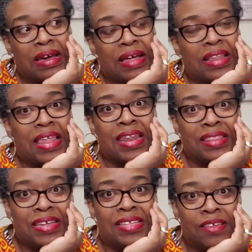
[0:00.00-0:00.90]
a lot of
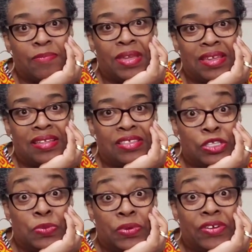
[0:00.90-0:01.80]
things have been
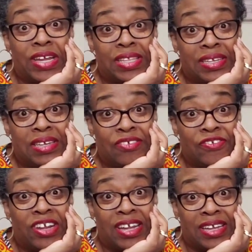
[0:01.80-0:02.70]
super crazy
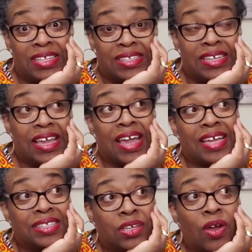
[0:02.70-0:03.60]
for us,
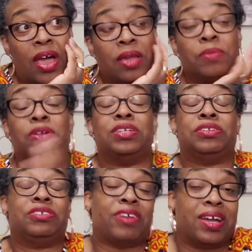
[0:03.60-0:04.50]
guys. So I'm going
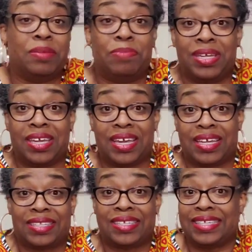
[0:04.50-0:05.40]
to try to be
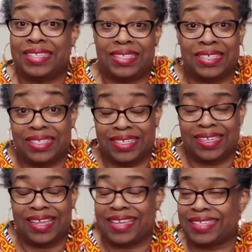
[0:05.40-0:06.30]
as
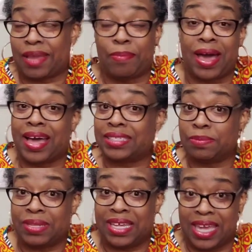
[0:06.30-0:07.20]
consistent as I
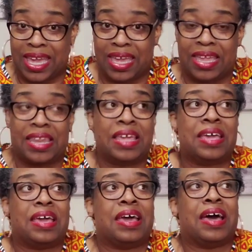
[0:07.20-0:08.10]
possibly can.
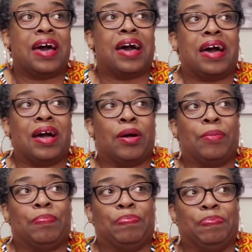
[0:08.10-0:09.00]

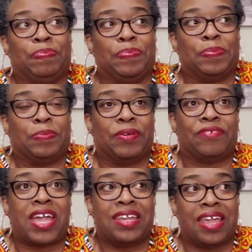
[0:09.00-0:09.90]
But
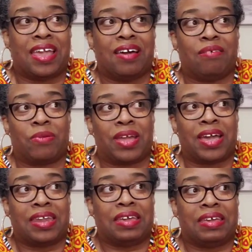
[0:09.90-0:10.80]
right now, we're
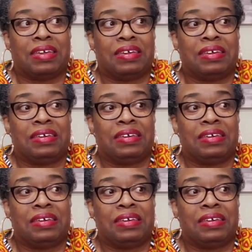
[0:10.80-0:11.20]
kind of